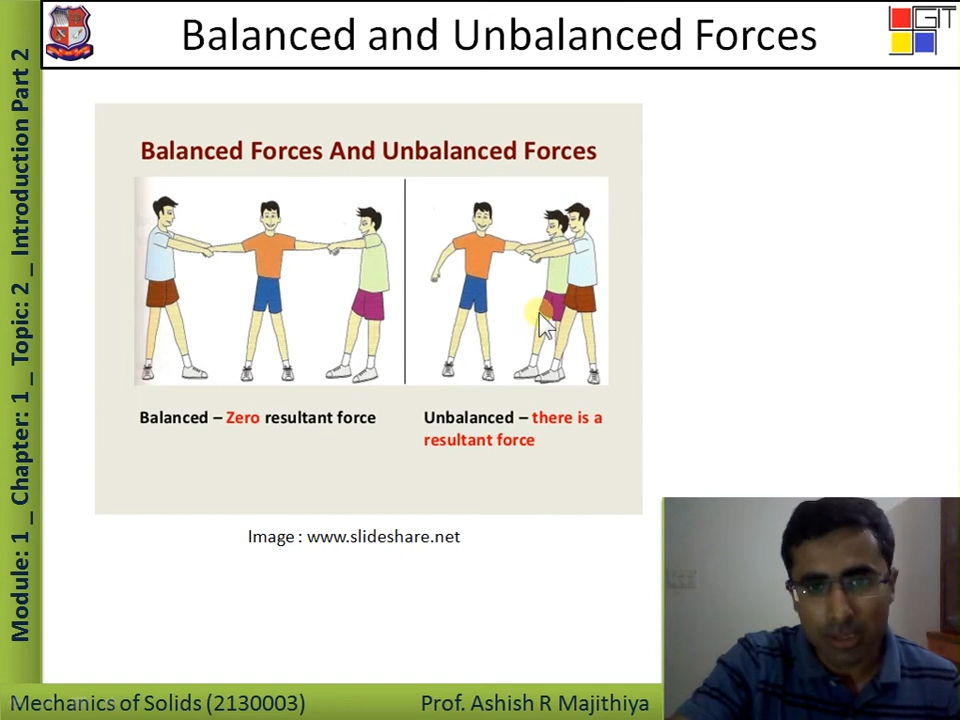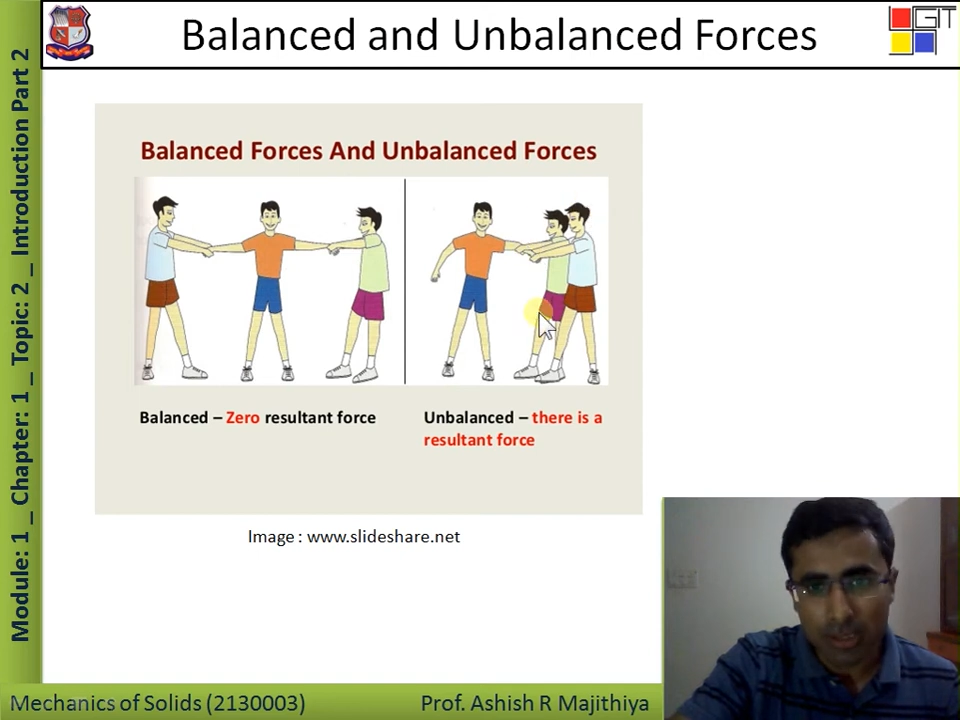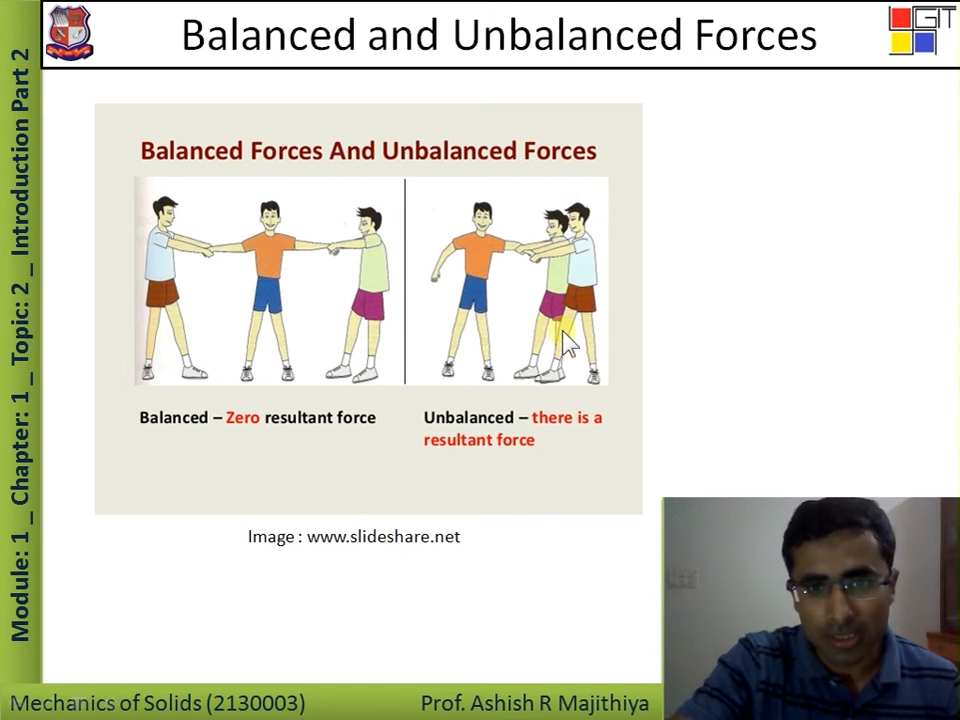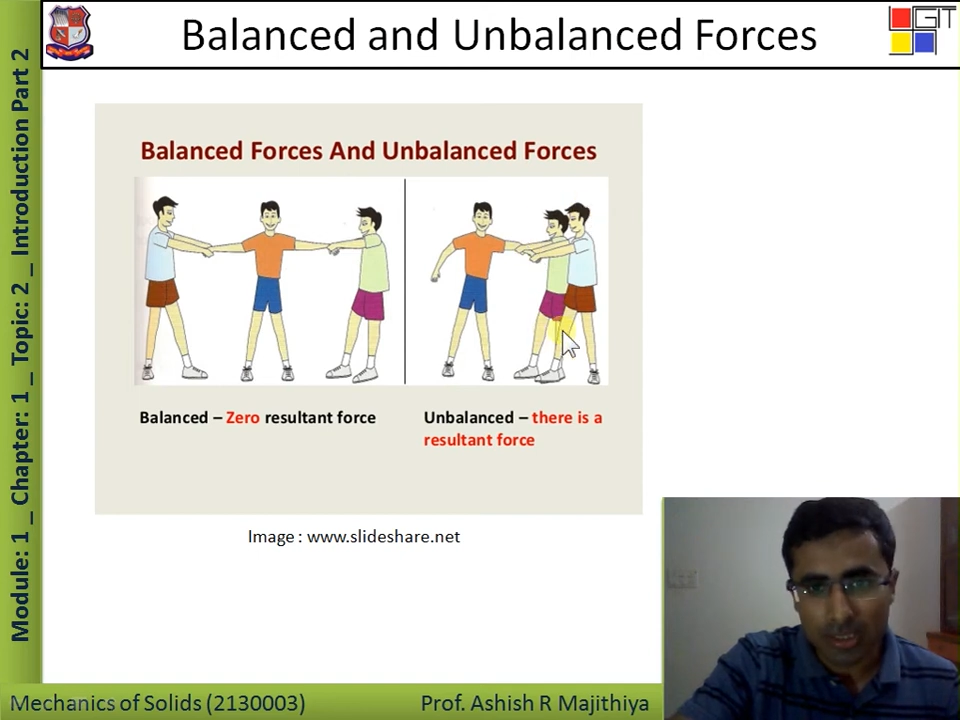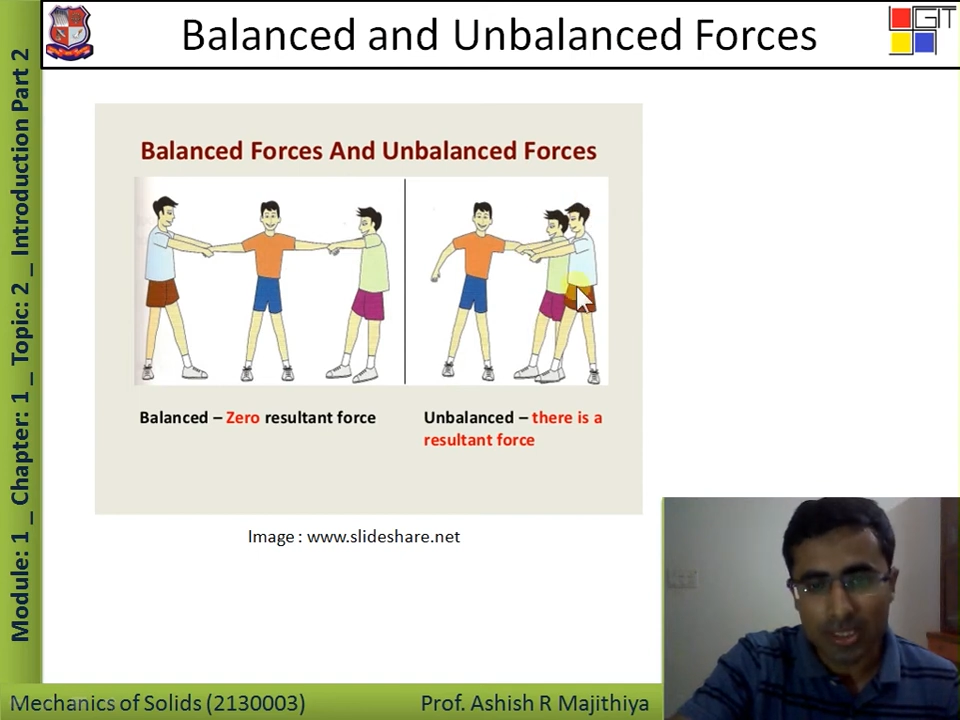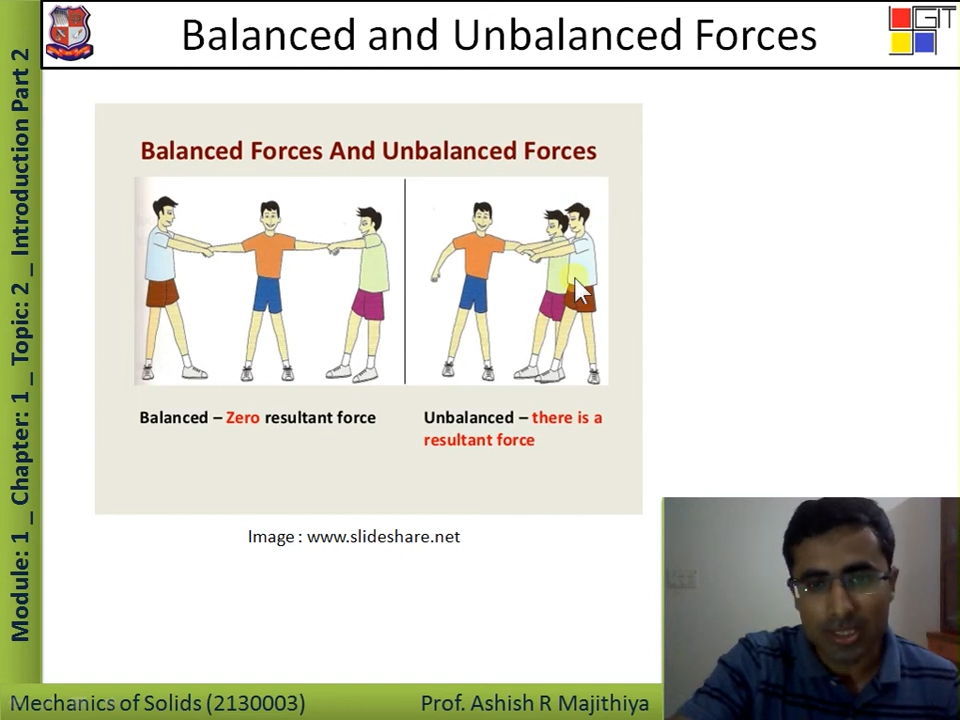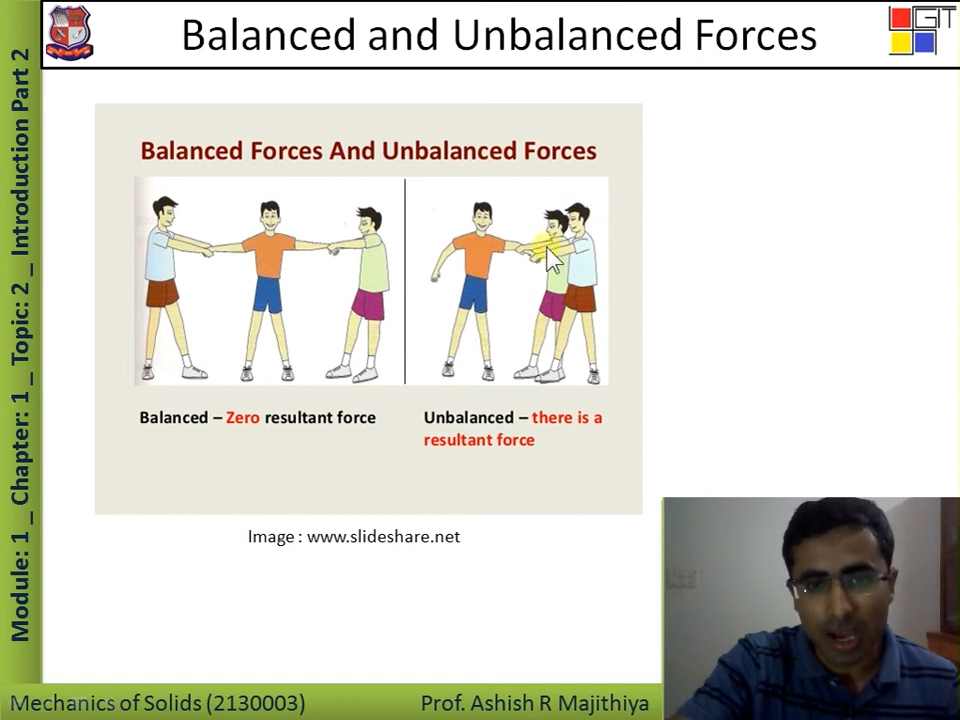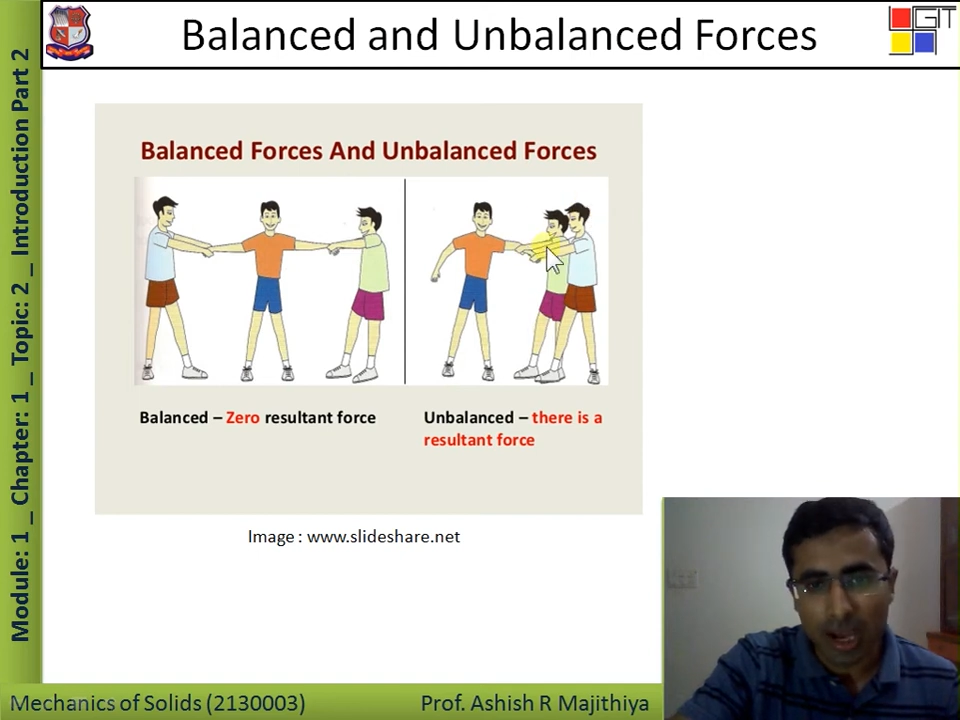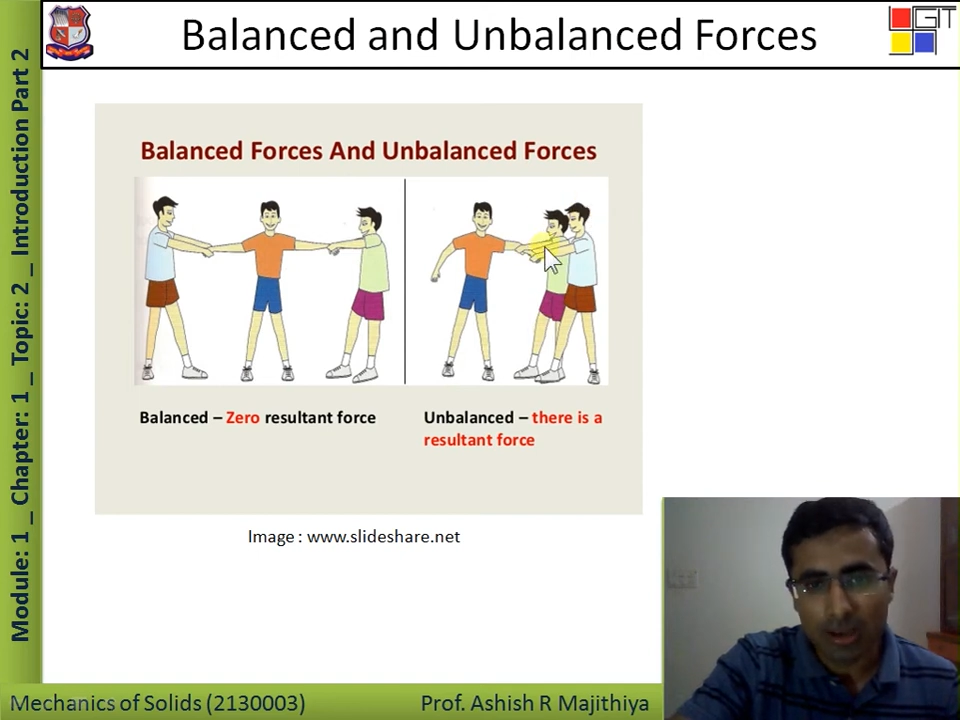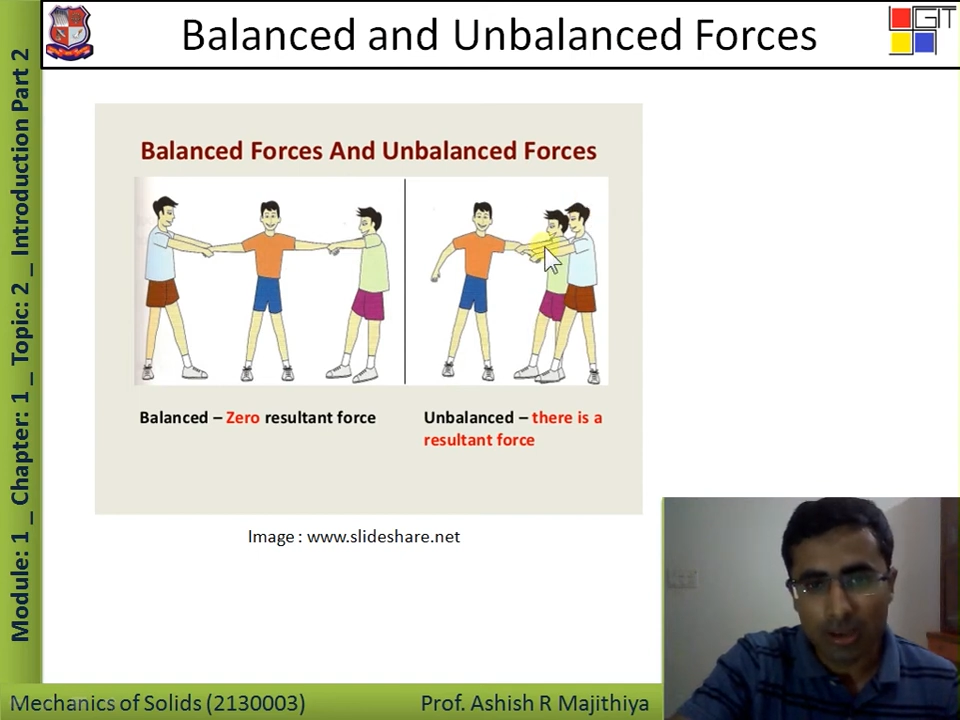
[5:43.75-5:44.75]
brothers
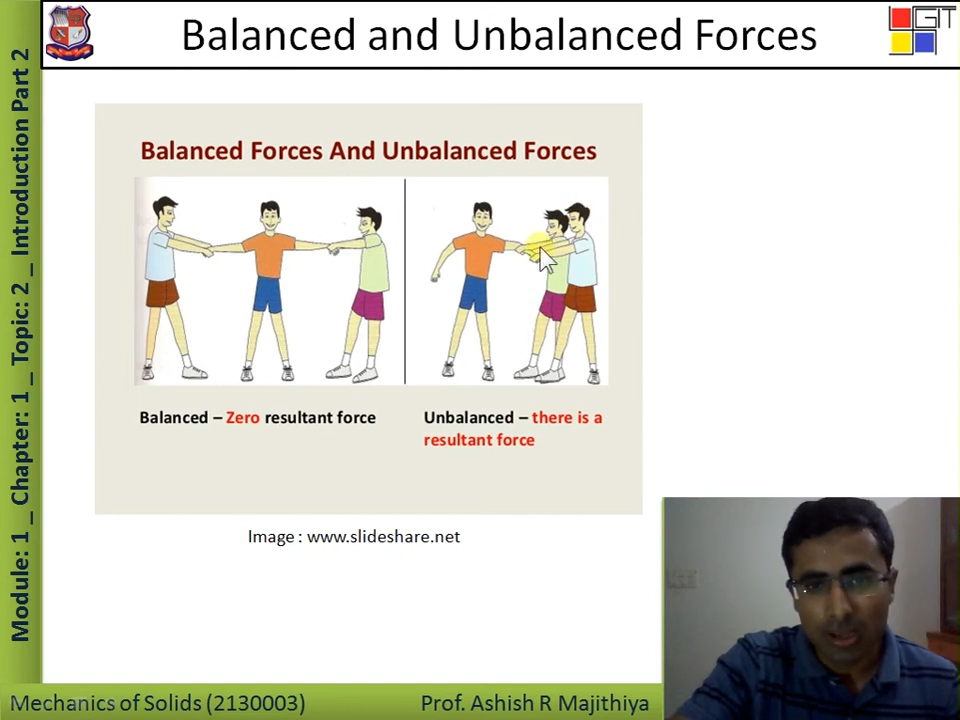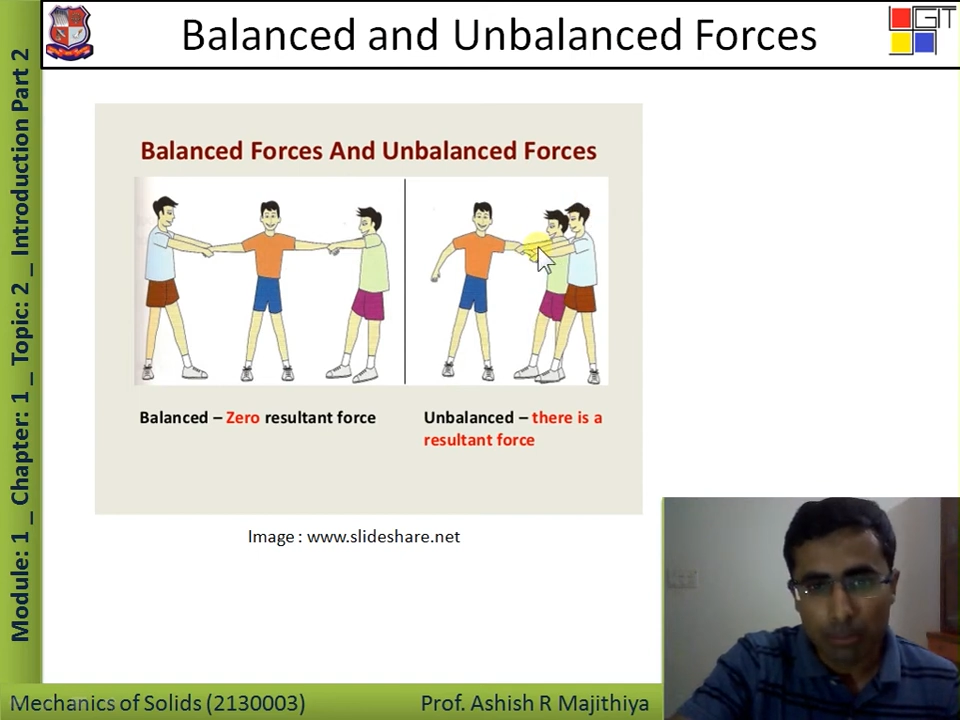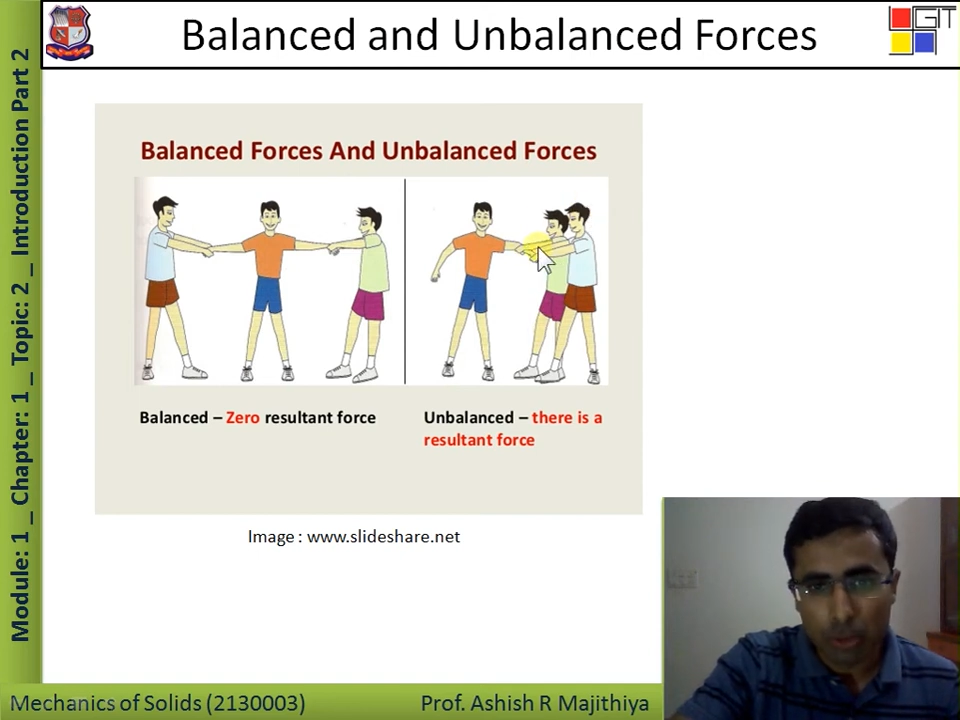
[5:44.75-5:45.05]
are